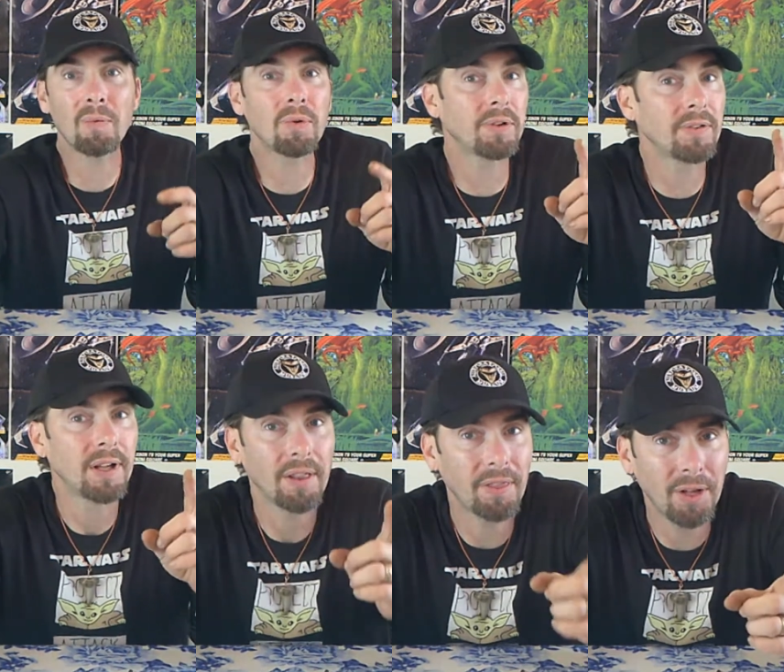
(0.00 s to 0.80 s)
one
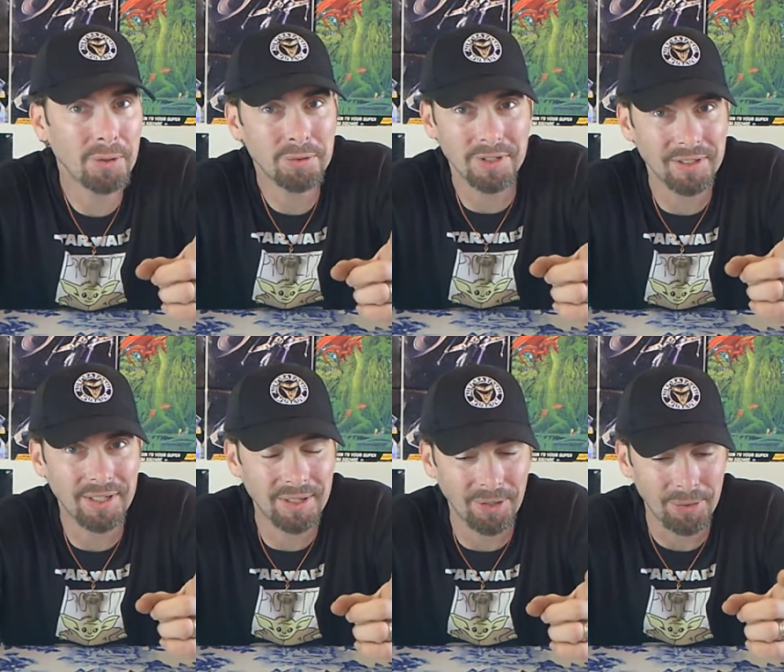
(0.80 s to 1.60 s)
of those
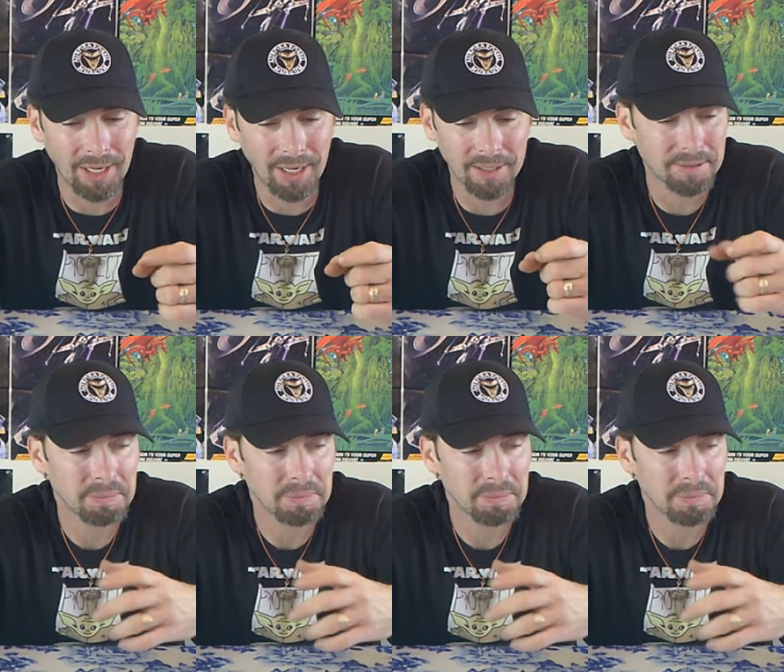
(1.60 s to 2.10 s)
Nintendo guys.